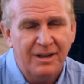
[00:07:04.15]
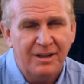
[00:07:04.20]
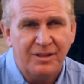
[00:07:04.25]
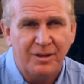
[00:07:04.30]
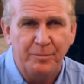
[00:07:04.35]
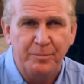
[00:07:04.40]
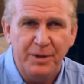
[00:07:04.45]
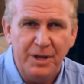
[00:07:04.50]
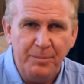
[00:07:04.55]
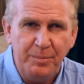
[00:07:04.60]

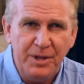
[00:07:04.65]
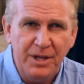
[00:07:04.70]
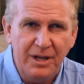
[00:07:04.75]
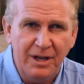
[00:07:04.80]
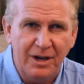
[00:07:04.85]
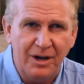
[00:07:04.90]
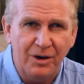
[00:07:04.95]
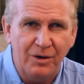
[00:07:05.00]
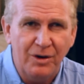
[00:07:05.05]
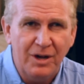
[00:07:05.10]
The
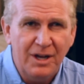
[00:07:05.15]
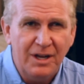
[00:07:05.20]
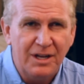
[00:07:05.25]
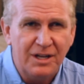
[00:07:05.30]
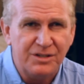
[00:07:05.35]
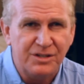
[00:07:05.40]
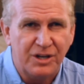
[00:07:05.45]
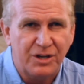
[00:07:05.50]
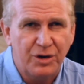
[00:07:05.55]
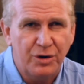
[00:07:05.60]
BPO
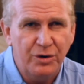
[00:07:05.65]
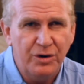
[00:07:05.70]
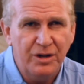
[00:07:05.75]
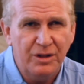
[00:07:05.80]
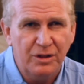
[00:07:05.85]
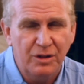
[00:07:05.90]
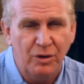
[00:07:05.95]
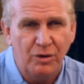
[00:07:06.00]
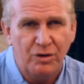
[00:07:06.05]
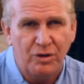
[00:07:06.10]
is a
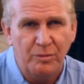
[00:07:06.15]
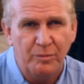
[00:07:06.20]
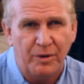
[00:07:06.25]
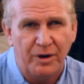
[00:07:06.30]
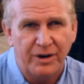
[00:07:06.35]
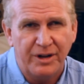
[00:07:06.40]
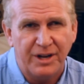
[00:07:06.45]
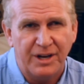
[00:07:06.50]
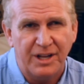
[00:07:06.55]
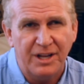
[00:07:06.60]
current local
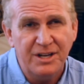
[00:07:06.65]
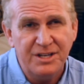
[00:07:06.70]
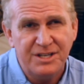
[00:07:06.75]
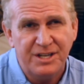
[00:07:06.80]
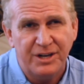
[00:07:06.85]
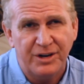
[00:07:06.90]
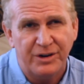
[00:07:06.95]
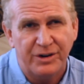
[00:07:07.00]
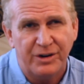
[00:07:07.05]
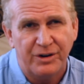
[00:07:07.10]
market
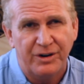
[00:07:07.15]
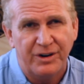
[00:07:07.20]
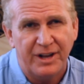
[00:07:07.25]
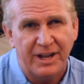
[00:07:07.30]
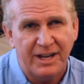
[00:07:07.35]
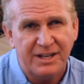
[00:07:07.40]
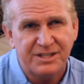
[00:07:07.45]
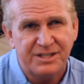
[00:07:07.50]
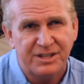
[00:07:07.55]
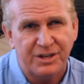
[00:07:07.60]
interior and
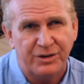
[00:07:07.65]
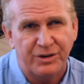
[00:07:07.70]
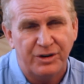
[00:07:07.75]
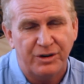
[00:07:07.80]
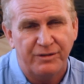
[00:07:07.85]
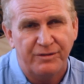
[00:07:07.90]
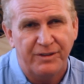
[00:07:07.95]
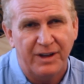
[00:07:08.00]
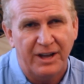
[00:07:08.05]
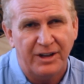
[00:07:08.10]

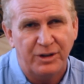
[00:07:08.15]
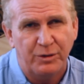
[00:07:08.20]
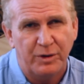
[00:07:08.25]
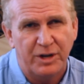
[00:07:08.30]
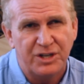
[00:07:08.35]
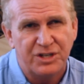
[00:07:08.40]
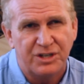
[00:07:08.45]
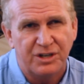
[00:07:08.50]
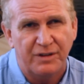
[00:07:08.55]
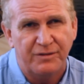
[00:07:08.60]
exterior
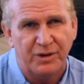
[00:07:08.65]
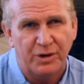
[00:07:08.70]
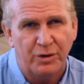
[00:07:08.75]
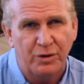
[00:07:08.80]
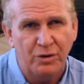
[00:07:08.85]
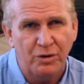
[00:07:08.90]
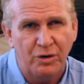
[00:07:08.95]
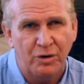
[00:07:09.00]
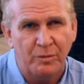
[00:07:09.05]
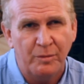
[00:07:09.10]
valuation of your
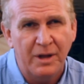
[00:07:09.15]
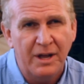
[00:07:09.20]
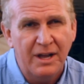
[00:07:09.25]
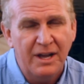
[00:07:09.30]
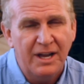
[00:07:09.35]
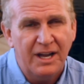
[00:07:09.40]
home